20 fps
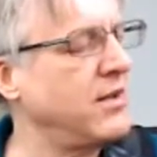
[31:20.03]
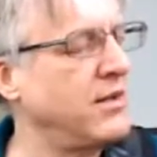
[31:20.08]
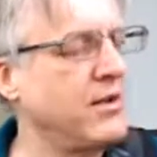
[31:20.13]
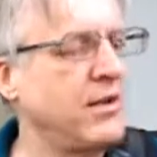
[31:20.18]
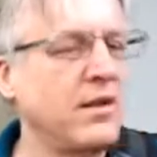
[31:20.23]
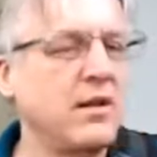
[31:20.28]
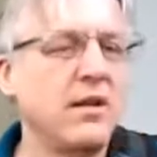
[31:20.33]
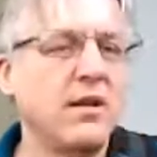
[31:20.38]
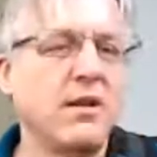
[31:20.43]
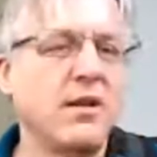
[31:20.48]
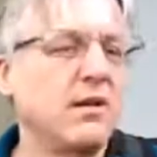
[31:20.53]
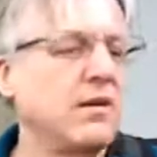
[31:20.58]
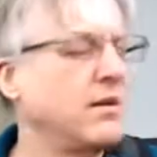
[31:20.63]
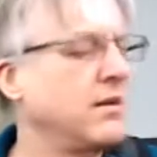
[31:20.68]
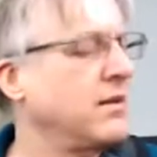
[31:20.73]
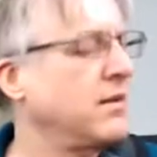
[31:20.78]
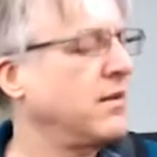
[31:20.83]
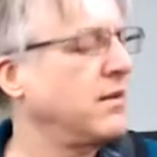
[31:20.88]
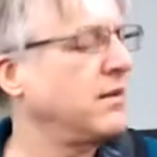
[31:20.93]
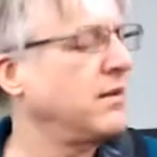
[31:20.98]

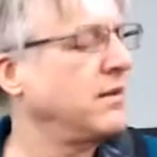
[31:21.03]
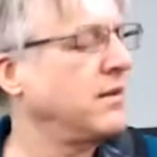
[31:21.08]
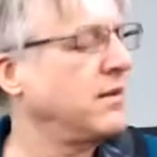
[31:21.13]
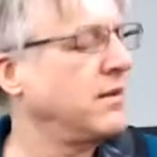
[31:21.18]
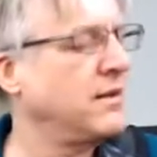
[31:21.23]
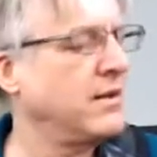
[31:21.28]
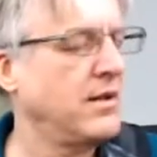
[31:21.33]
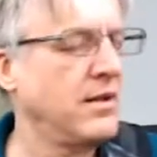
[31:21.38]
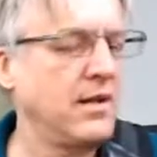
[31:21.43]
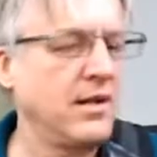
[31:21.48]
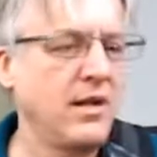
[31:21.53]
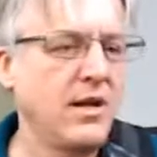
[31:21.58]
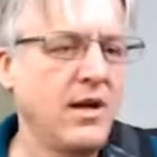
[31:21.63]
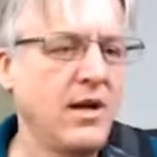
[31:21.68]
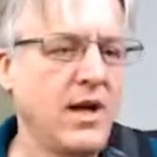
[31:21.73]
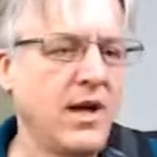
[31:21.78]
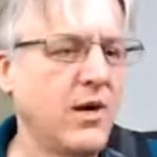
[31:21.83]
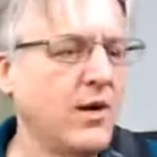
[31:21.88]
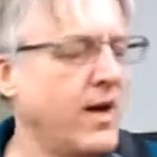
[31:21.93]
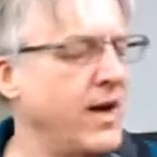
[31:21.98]

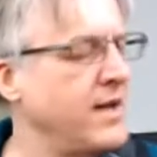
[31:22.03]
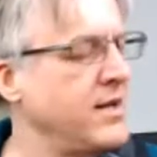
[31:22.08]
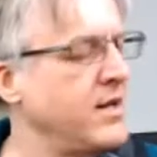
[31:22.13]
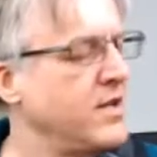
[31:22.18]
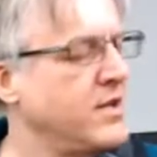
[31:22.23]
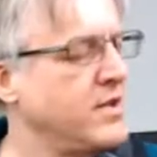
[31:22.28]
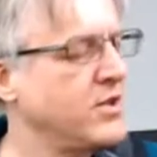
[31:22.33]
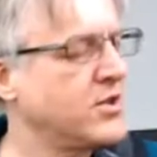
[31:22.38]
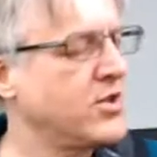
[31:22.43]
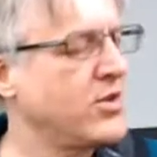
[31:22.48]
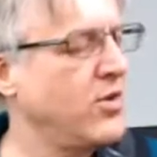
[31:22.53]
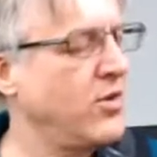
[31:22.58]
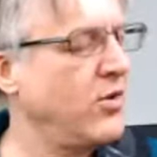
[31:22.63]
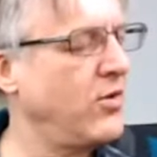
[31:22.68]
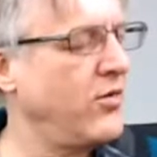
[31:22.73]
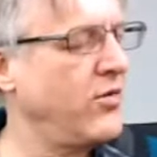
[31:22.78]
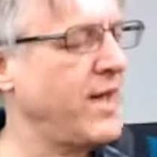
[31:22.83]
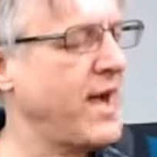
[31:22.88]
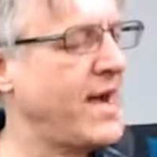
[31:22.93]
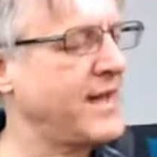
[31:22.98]
All right, so
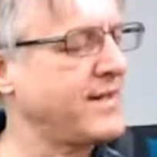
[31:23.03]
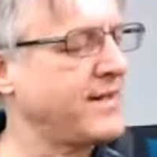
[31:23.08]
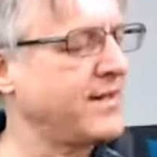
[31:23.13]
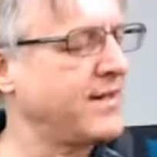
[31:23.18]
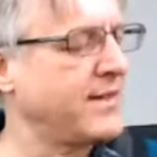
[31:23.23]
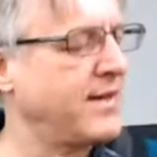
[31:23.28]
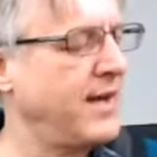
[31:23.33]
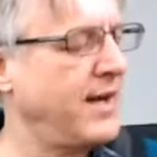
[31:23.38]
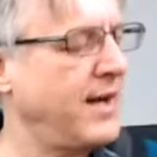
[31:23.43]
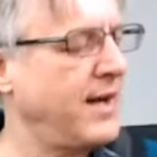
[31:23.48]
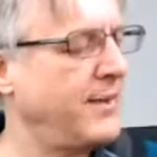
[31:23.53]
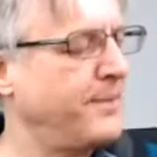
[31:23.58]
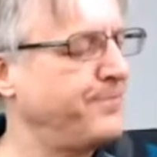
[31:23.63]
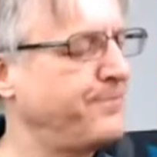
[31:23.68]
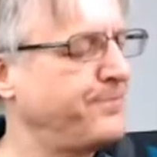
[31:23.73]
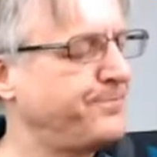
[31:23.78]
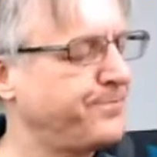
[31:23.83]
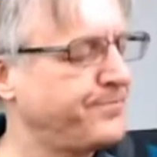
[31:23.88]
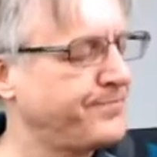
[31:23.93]
that's how